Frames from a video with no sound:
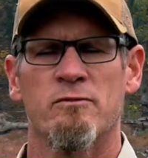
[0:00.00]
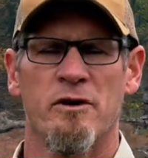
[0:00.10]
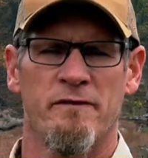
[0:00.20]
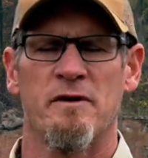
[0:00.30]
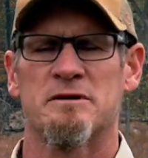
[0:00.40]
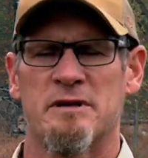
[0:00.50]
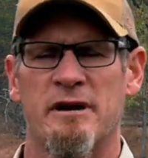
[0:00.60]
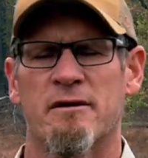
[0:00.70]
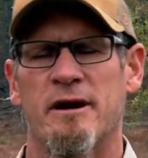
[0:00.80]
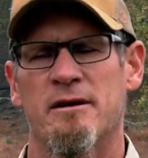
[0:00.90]
really, if you say it
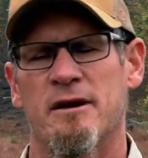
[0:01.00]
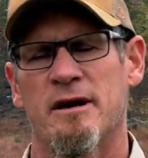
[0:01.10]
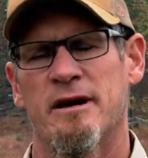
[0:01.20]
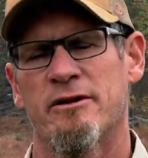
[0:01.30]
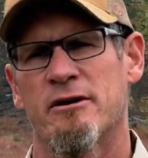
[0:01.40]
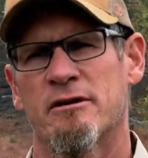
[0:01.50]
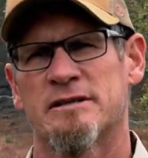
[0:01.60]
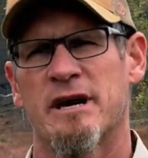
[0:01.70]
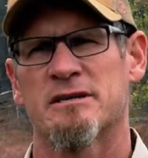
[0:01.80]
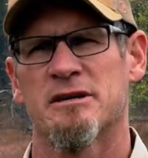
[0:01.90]
right. There is
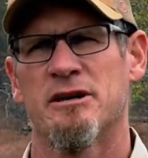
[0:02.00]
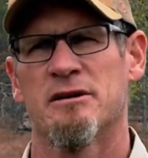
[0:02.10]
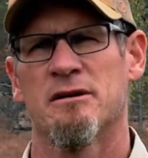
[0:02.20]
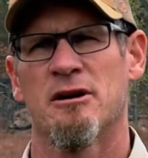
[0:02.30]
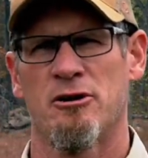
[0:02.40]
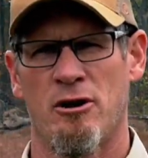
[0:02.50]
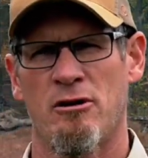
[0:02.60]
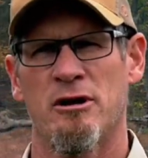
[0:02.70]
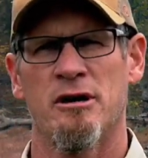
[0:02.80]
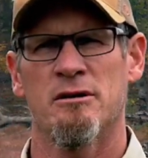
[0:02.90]
actually an
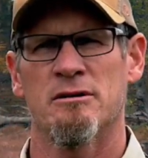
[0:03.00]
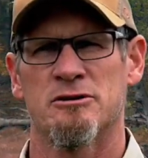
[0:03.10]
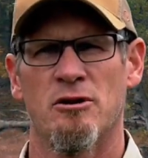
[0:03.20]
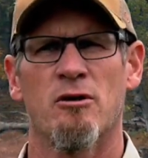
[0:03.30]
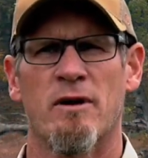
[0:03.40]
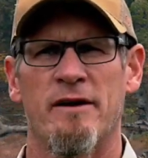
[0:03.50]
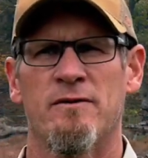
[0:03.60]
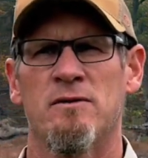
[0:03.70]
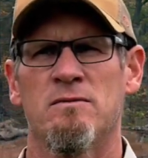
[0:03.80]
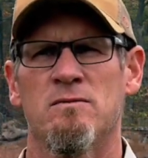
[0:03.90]
adult hunt, it's adult
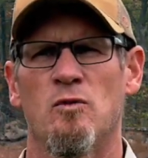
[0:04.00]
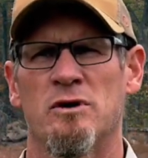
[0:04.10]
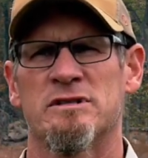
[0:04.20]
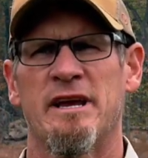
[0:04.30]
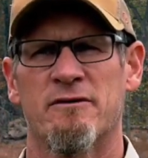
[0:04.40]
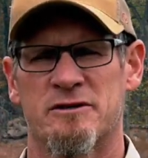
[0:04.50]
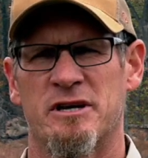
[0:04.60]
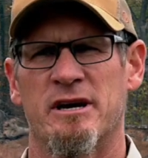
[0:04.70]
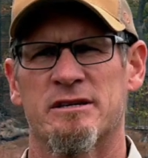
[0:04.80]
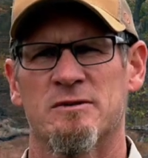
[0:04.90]
rifle. One's either
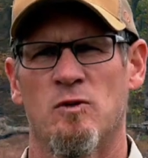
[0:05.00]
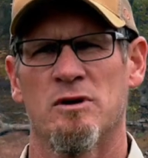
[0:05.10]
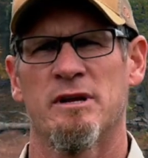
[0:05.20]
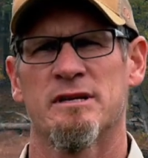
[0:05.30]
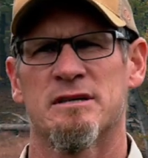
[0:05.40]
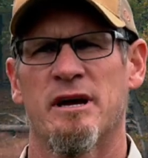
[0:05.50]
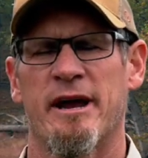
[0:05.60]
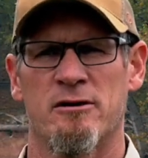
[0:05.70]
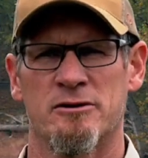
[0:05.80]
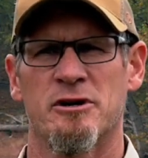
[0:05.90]
sex, and one is
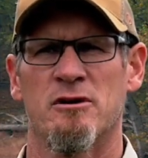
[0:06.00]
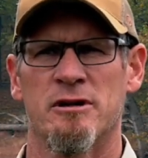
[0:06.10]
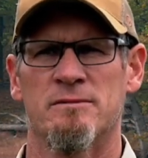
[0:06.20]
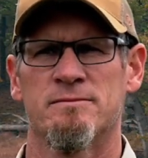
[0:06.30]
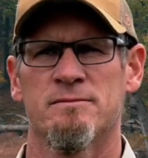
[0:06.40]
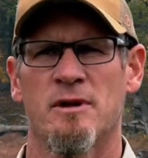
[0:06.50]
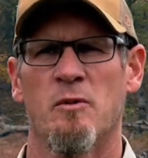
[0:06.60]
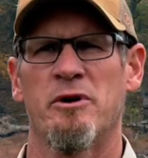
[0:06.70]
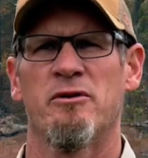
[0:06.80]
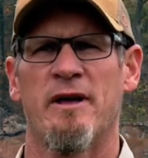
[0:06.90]
antlers only. And
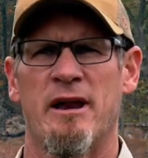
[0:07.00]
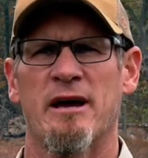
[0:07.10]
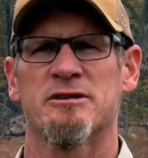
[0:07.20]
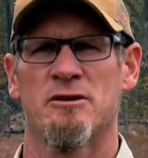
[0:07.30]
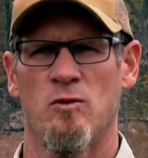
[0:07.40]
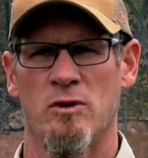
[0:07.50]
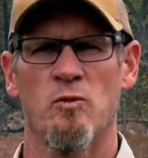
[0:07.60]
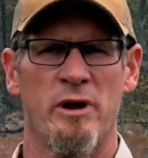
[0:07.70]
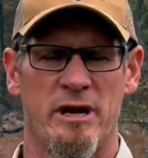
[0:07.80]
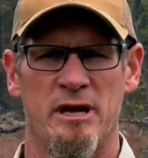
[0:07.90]
we do that actually on one
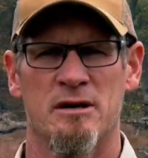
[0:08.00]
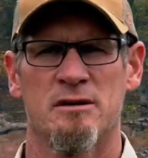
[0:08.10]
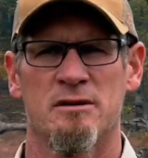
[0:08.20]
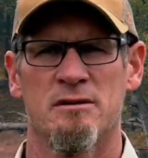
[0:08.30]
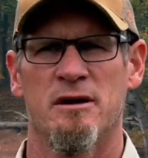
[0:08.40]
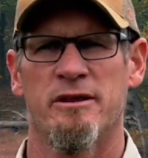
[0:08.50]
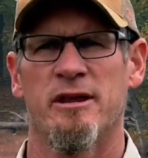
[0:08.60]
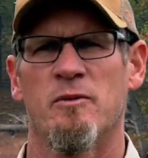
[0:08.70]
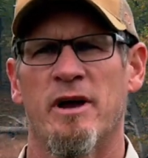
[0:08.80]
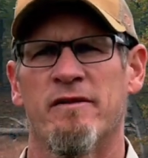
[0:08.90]
weekend. And
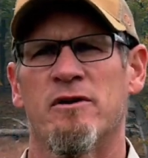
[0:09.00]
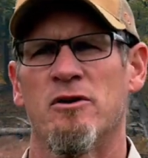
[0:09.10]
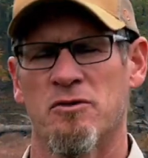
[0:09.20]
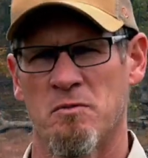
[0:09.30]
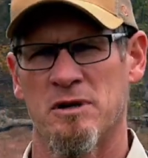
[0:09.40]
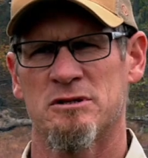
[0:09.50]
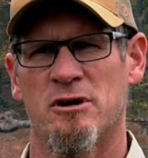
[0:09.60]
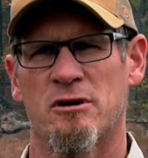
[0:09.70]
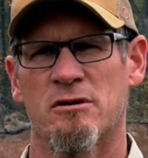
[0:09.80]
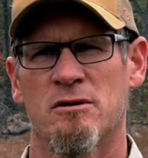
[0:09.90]
then we have a youth
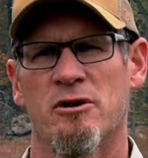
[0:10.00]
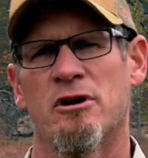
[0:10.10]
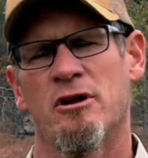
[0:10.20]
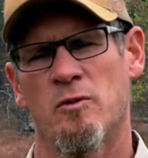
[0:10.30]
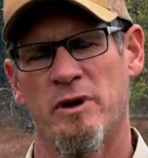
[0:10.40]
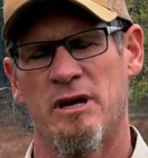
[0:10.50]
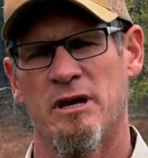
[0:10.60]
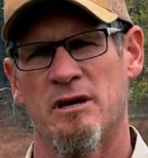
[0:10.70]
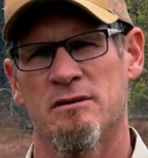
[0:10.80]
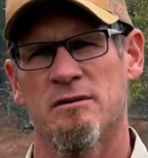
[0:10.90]
muzzleloader on another
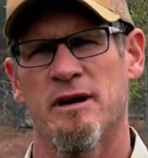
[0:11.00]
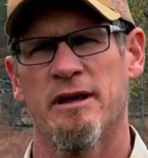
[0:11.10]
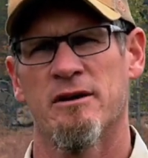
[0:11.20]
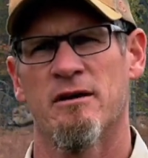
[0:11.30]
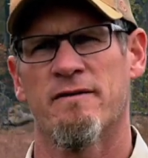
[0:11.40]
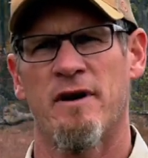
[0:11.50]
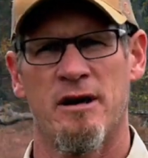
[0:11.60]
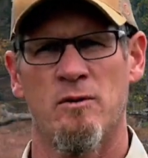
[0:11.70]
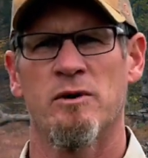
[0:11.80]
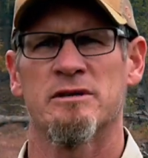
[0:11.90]
weekend, and then our
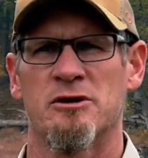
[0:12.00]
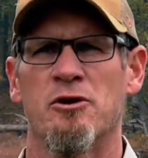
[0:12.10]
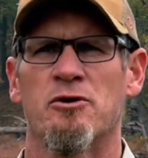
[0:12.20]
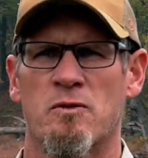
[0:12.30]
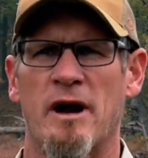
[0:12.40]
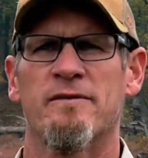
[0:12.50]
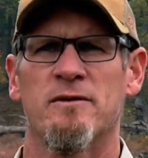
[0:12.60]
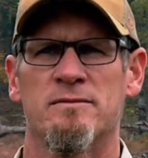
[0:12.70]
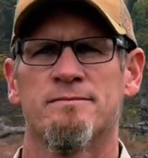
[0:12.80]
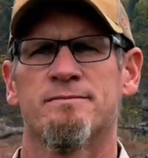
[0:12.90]
final one is a youth rifle.